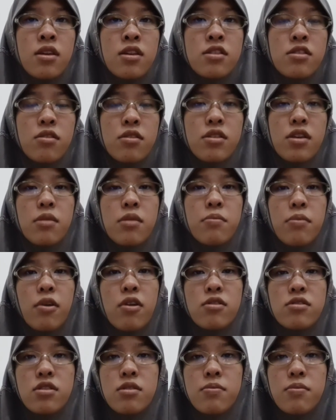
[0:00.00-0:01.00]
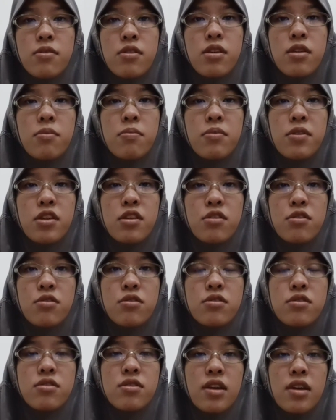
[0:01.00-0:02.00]
So it can possibly be
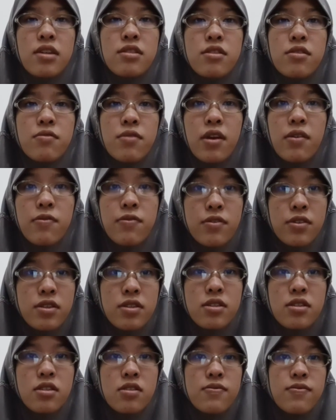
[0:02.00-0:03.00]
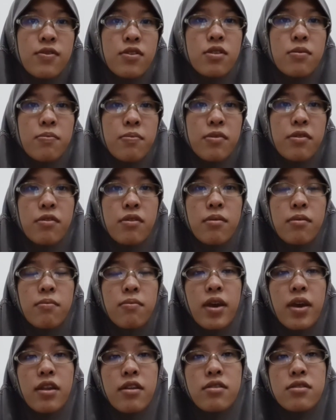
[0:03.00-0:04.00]
used as a reference for
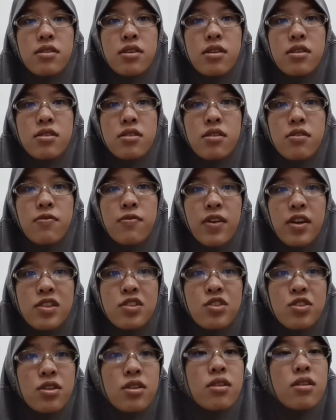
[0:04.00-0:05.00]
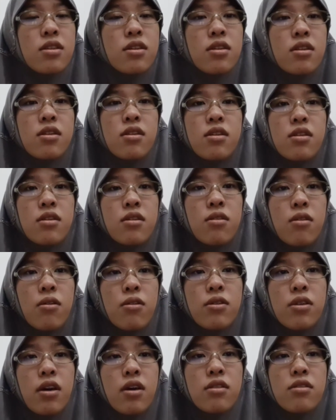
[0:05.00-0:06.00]
parenting intervention
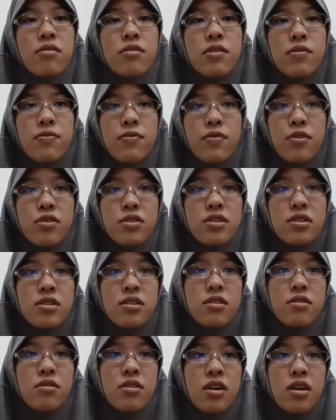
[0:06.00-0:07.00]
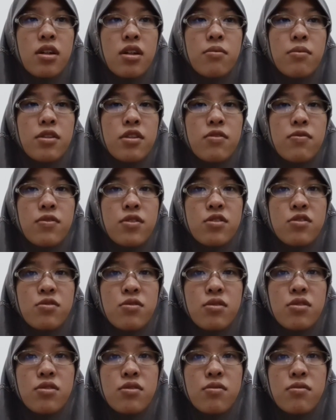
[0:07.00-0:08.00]
or other efforts to help
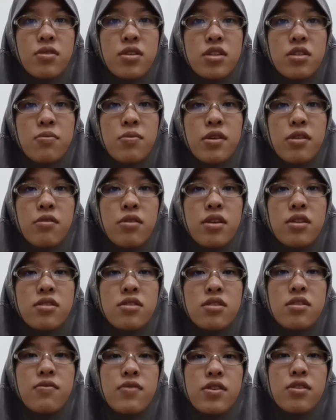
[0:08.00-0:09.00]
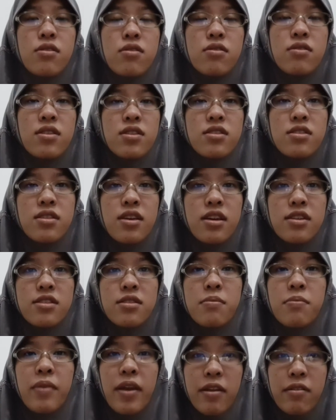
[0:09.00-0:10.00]
individuals who experience difficulties as a
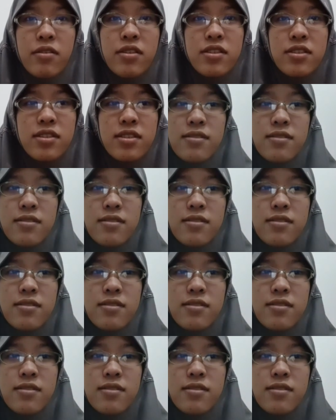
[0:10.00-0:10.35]
parent.